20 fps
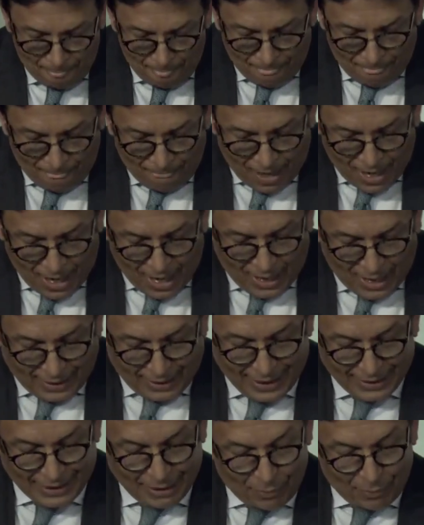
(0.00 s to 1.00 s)
Casablanca
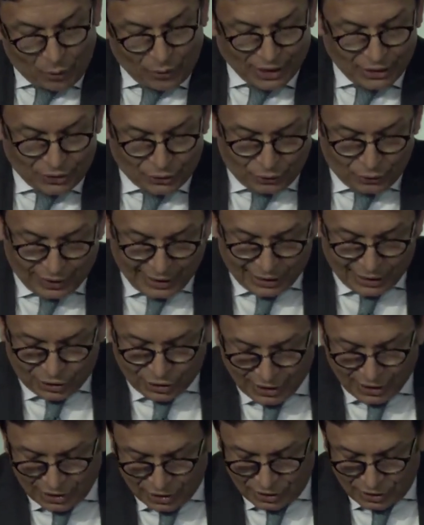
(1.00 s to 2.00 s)
Stock
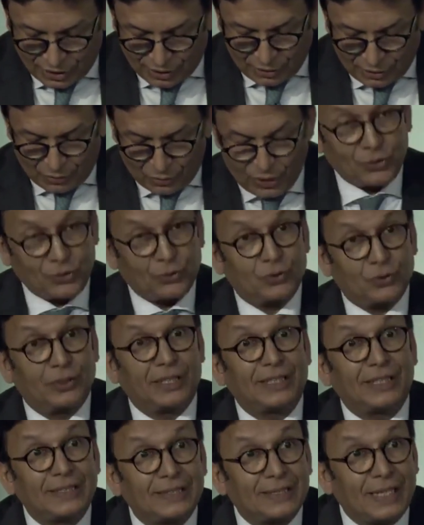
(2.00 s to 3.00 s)
Exchange went through an
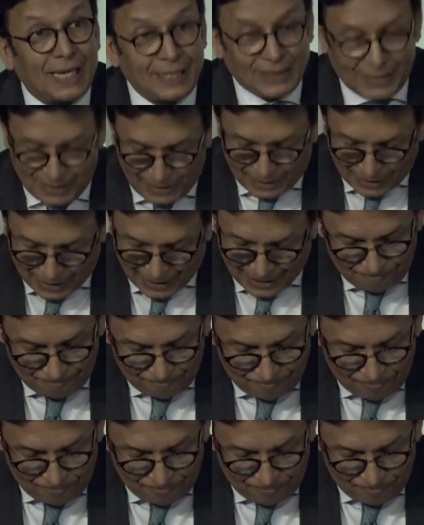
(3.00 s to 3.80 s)
exciting time.